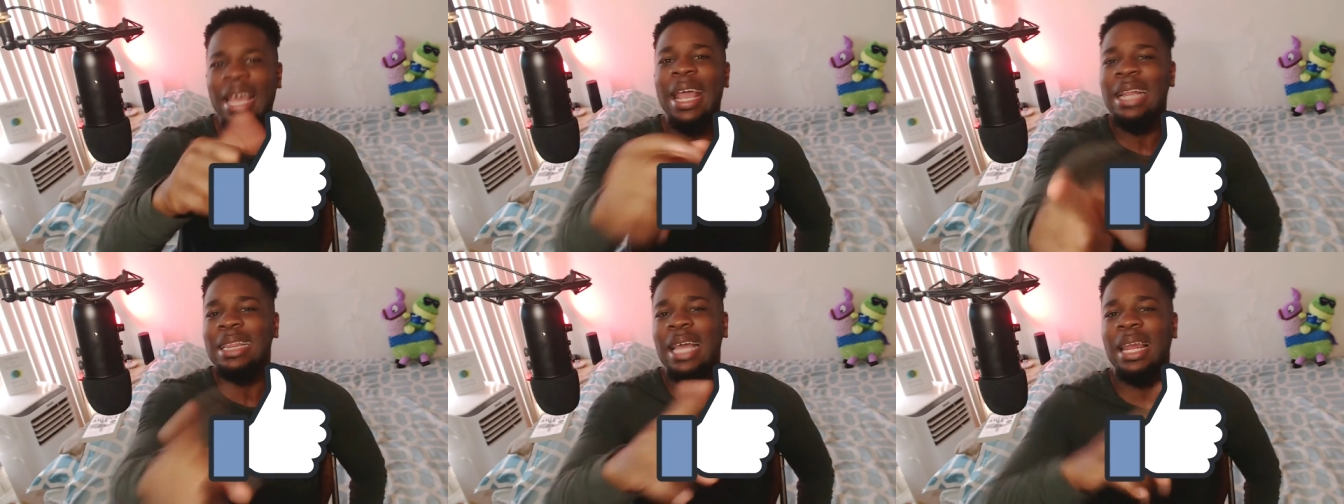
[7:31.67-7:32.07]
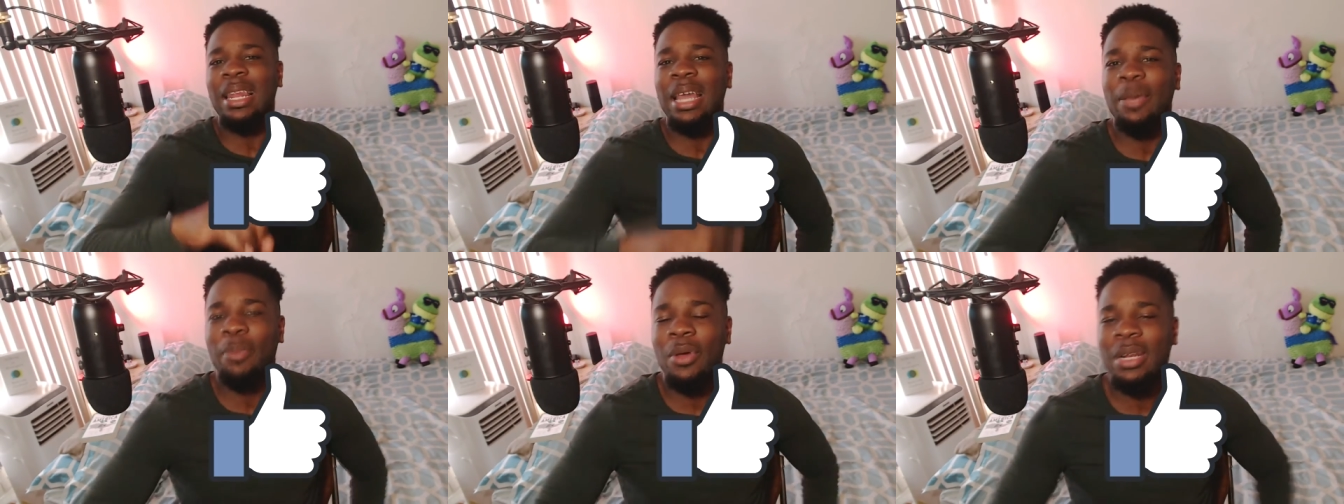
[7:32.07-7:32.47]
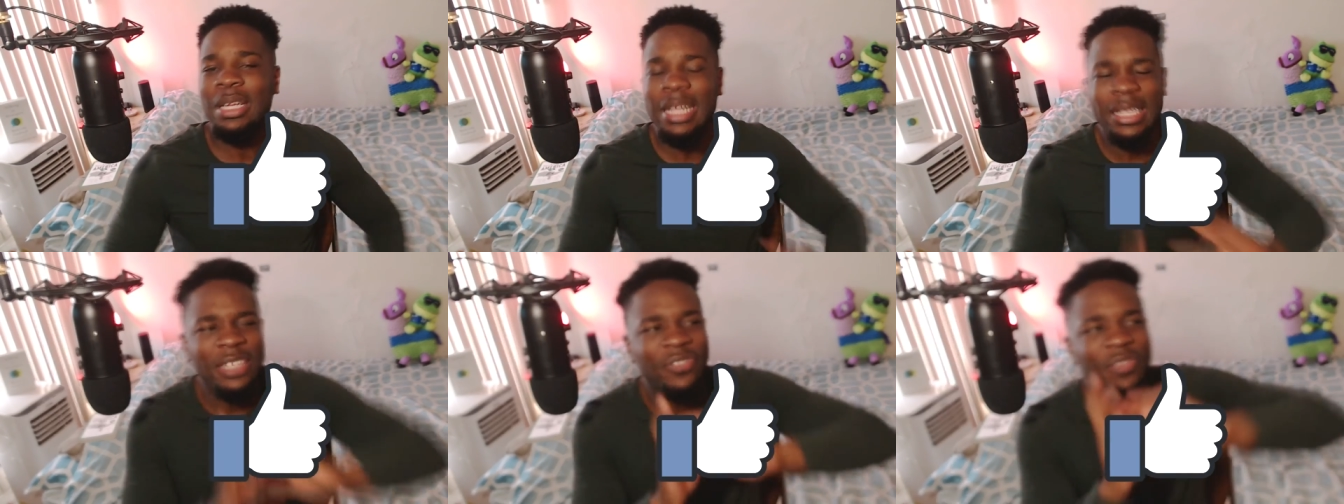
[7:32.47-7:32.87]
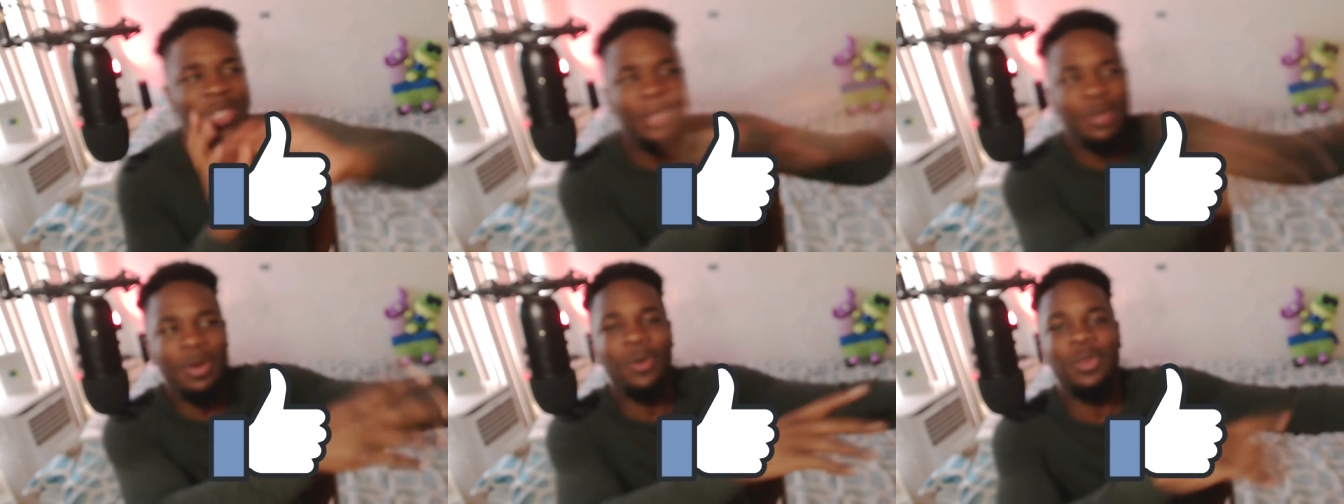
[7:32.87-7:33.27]
Hit that like button, get this
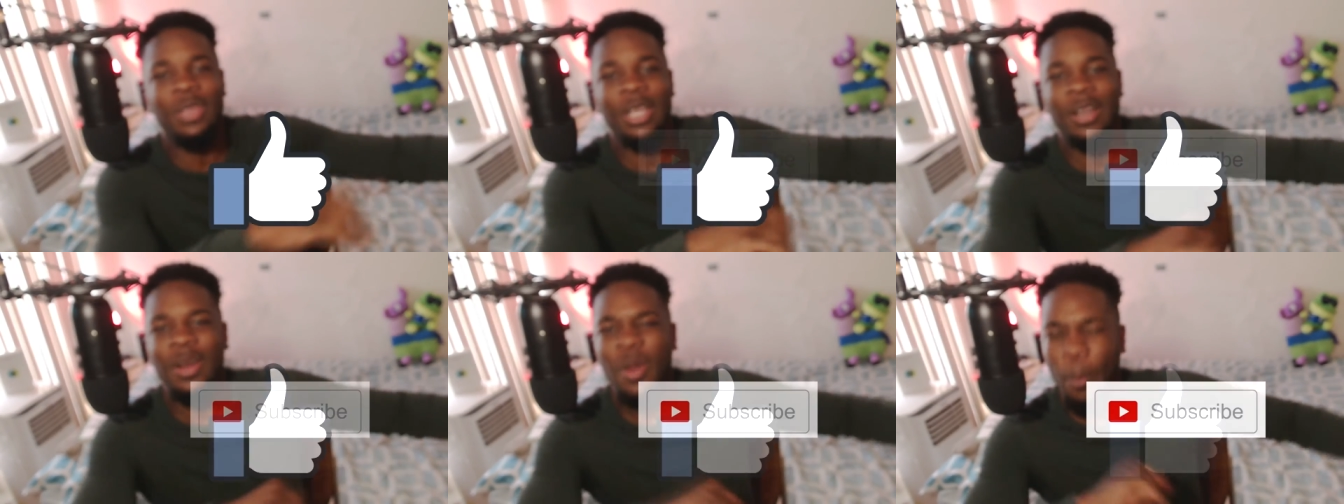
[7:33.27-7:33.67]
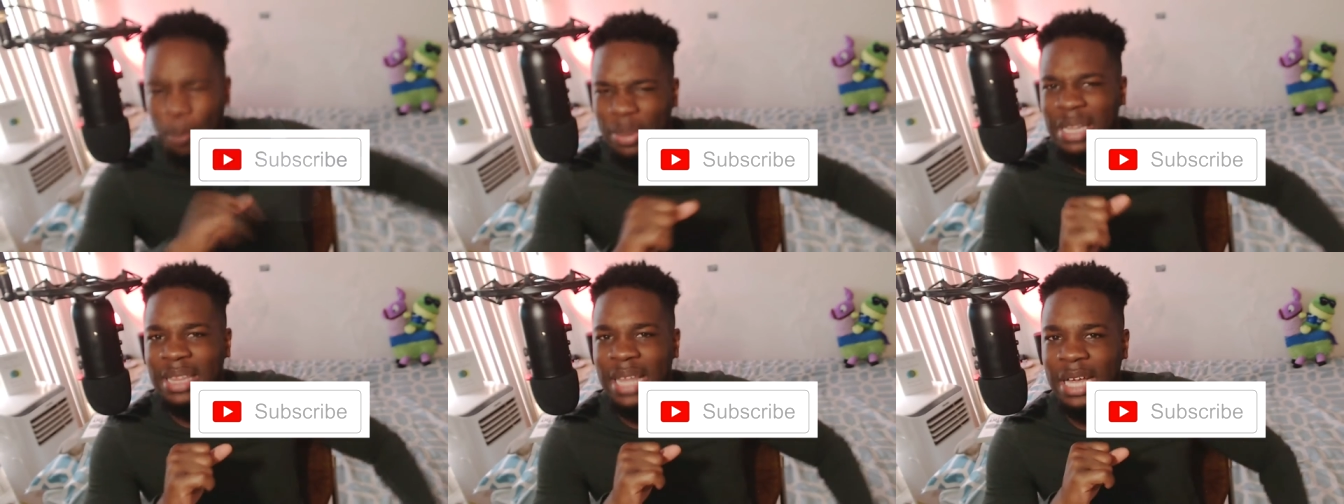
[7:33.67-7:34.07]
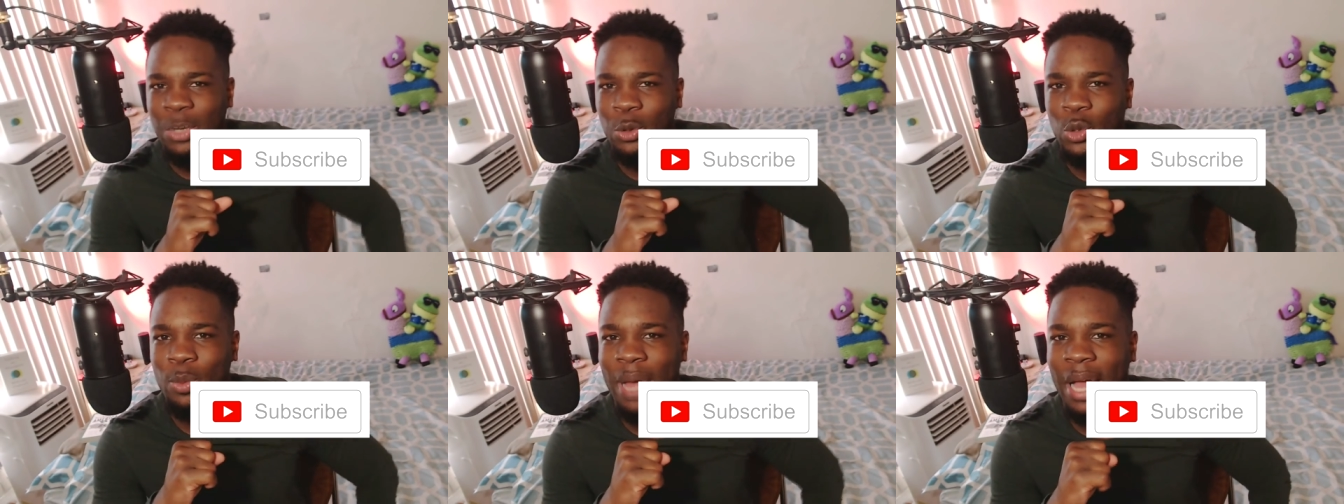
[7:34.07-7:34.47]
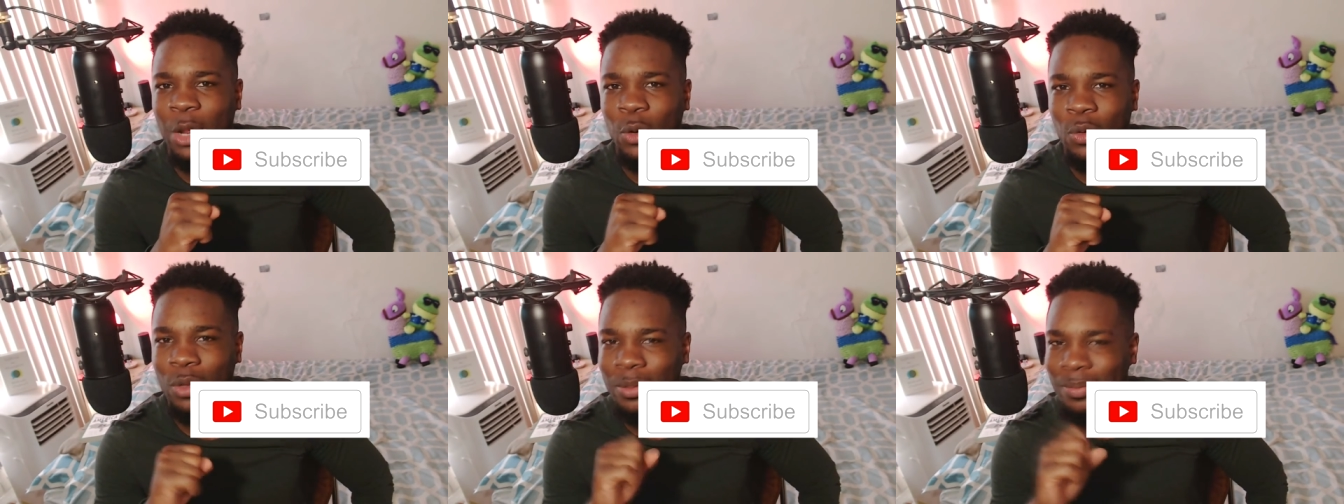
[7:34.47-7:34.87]
video out there, beat that YouTube
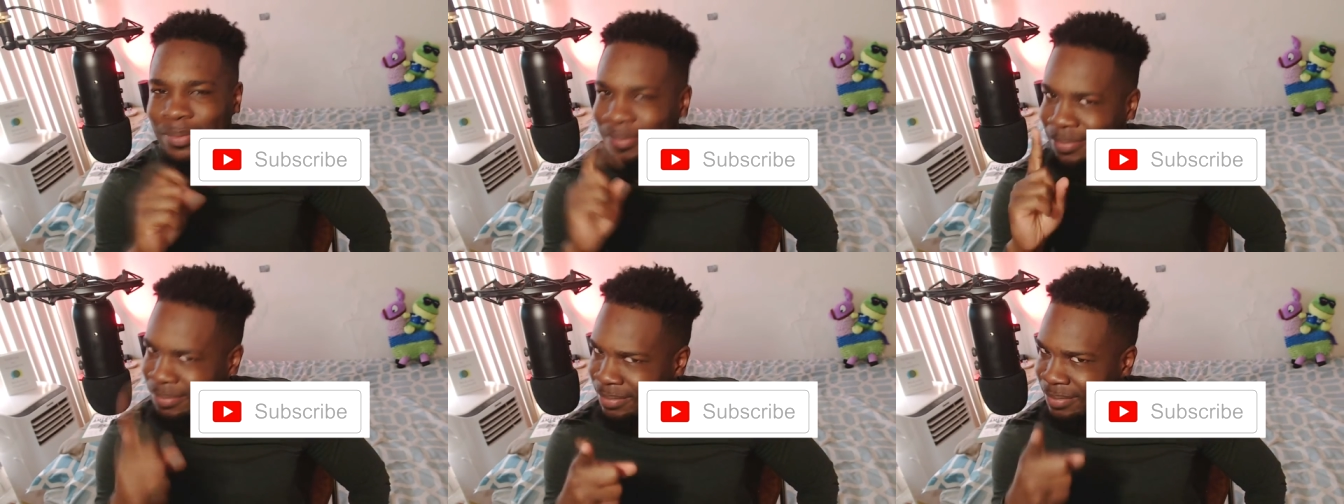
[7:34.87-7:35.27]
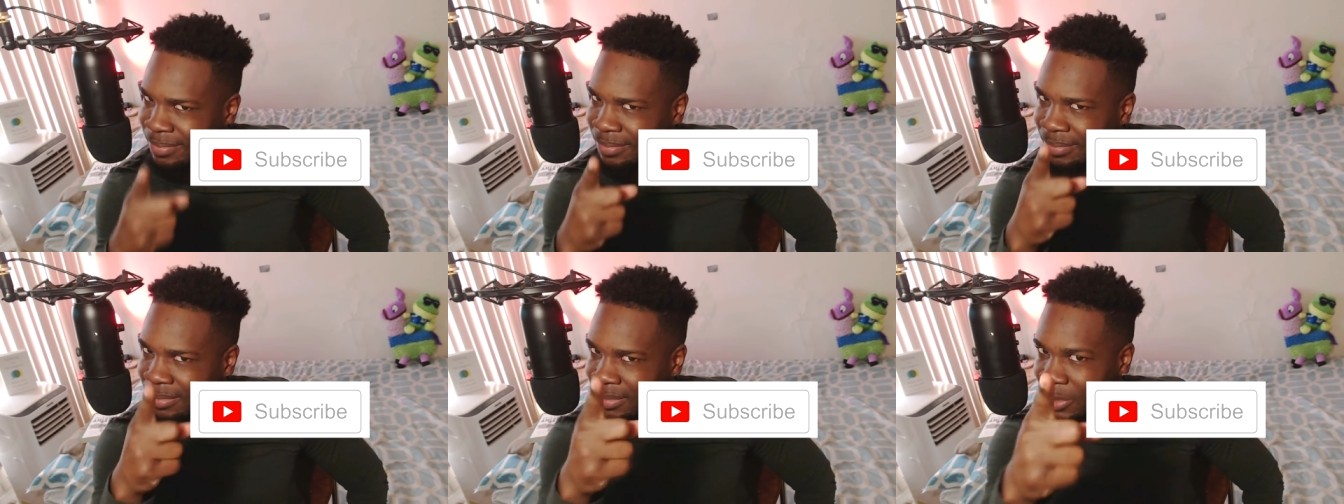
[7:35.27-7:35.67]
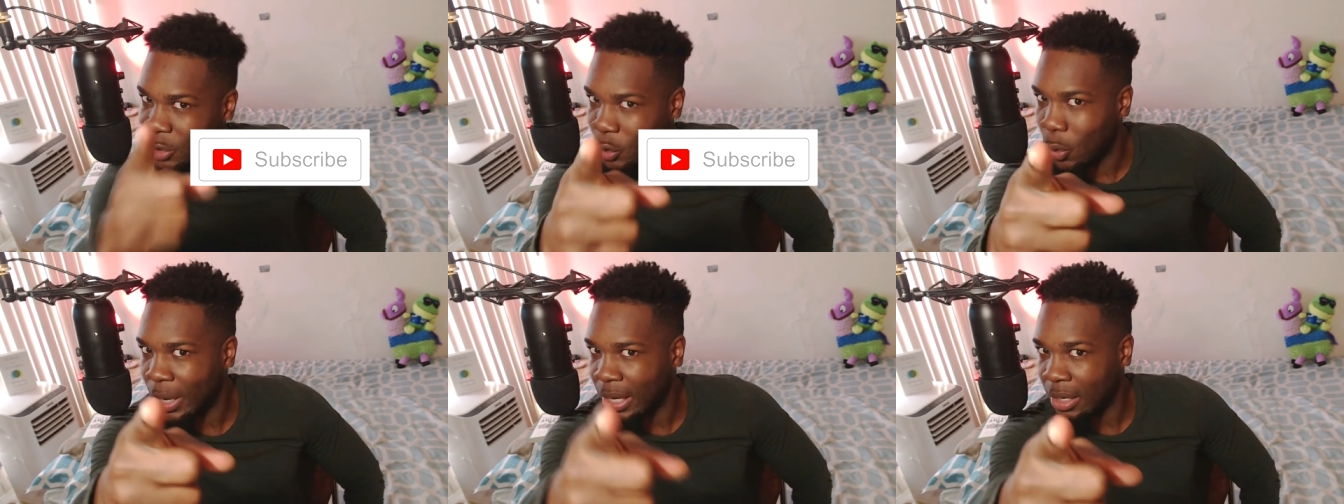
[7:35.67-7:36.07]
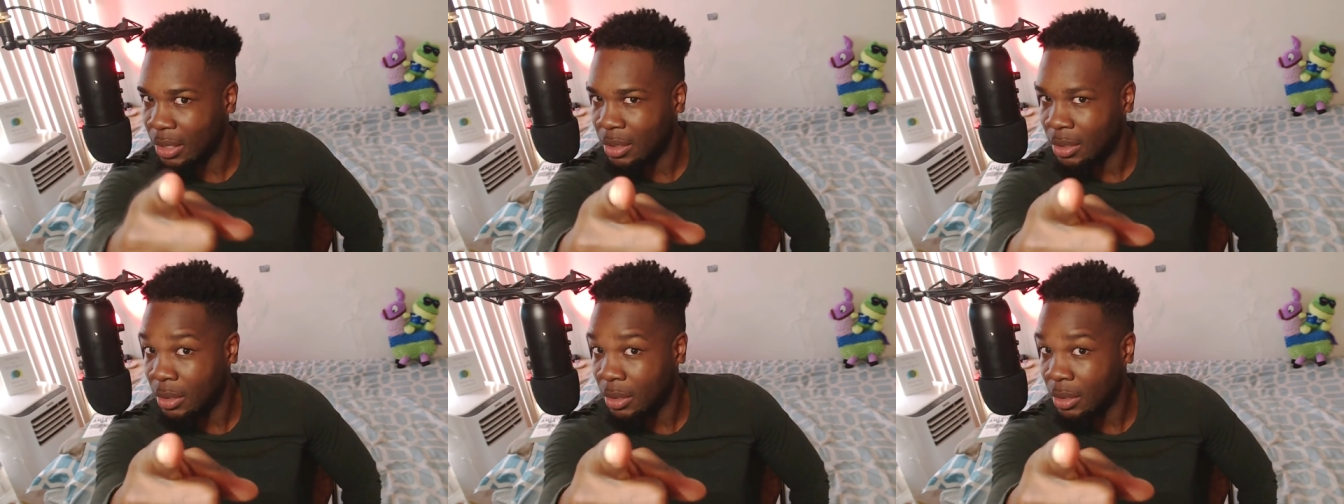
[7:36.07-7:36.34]
algorithm. Do it.